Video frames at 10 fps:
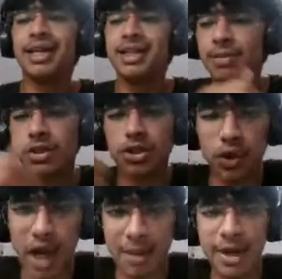Then comes
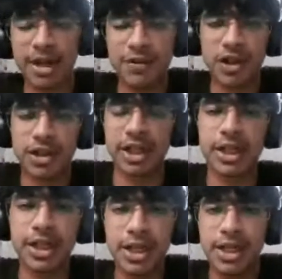collaborative learning.
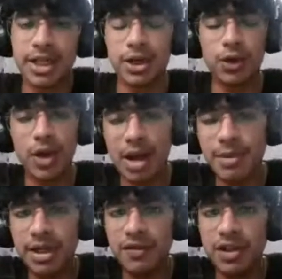Now
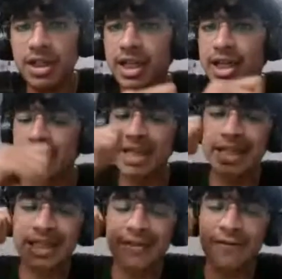collaborative learning is
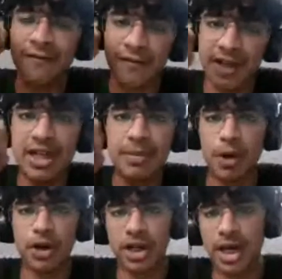very
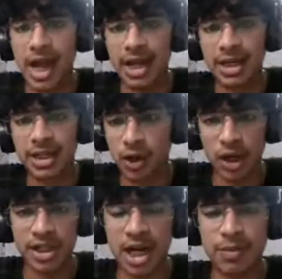important in a
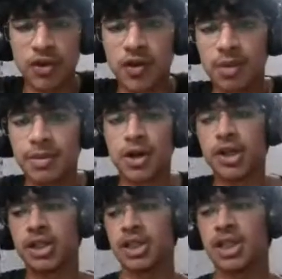college atmosphere because